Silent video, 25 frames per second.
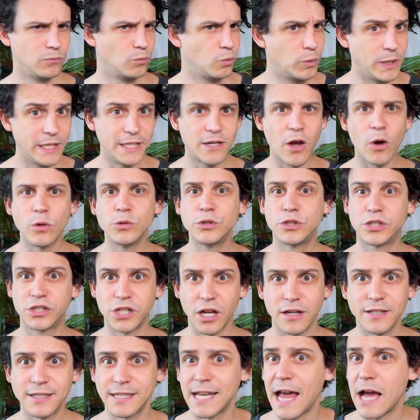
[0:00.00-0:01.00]
We know
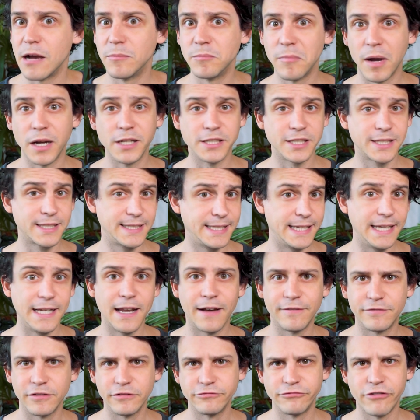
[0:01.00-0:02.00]
just how much sea
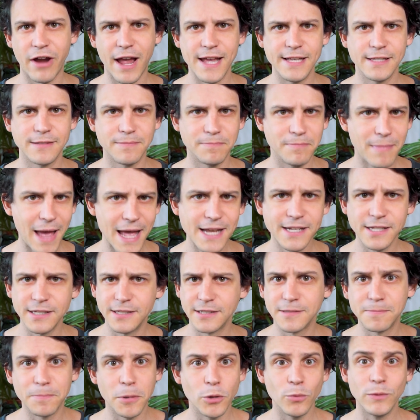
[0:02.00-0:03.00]
level rise
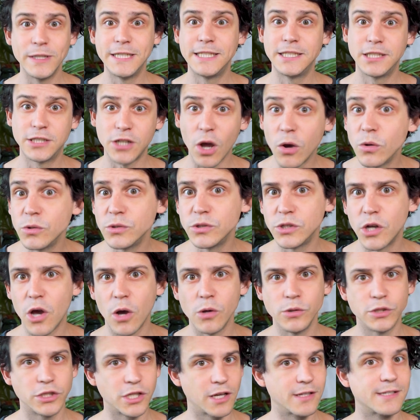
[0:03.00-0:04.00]
matters, but we don't
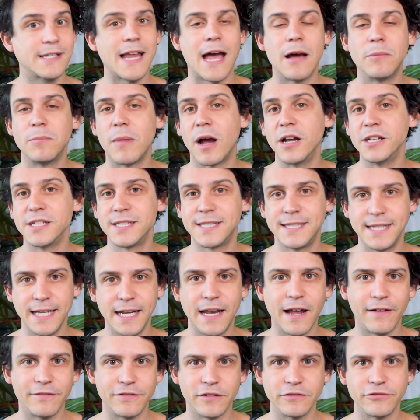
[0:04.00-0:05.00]
know just how much sea
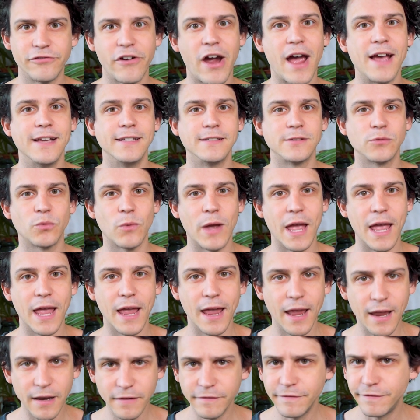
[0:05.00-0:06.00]
level rise we're
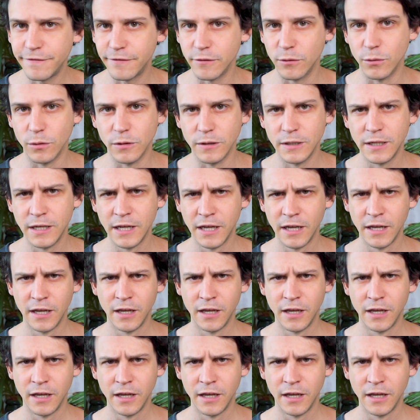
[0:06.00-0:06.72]
in for.